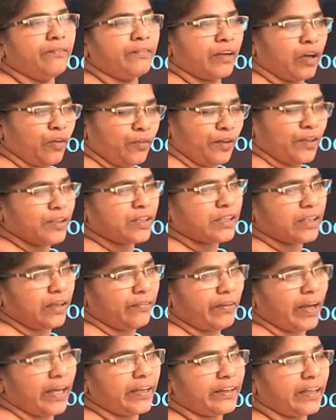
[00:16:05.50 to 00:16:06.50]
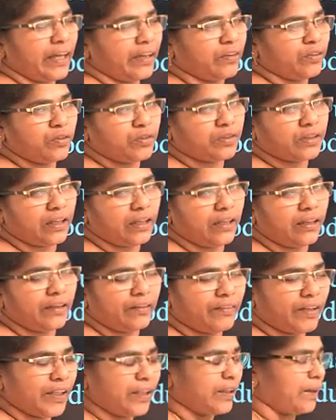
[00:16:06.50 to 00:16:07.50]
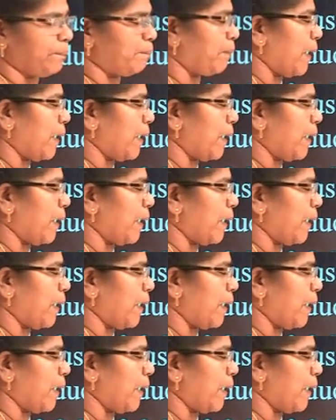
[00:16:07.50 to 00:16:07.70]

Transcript: Now we will see where they are using even in the